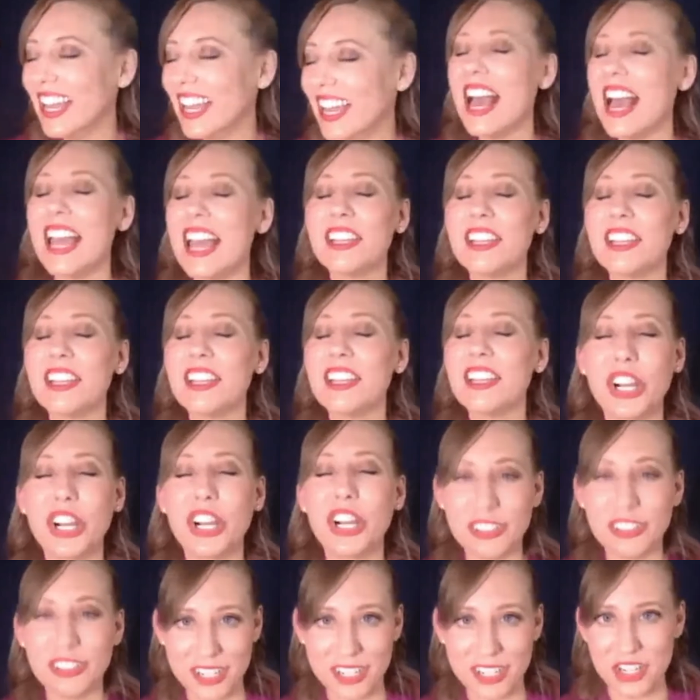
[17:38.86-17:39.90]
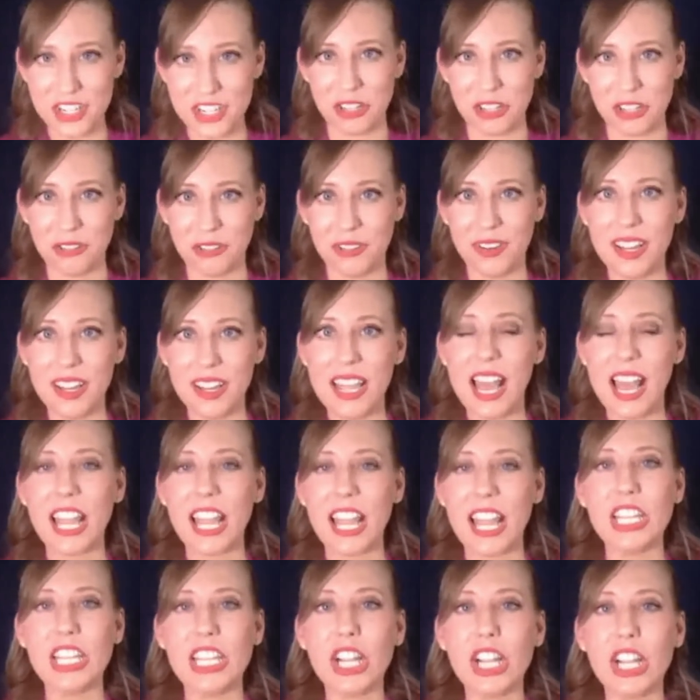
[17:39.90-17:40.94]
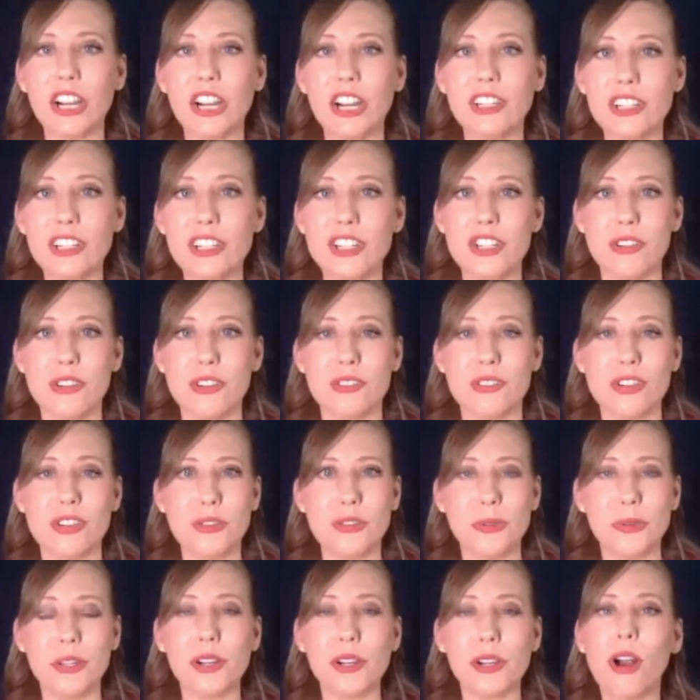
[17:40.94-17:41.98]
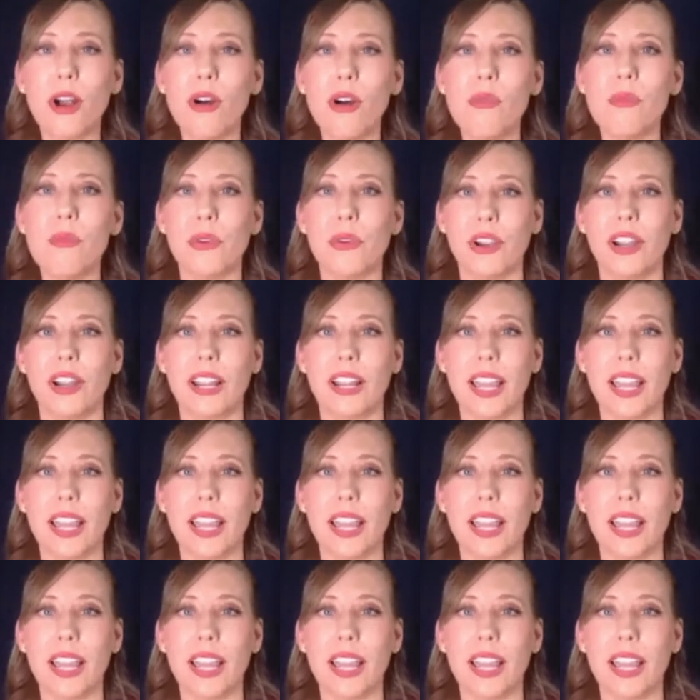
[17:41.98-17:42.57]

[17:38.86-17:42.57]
encourage you to do your homework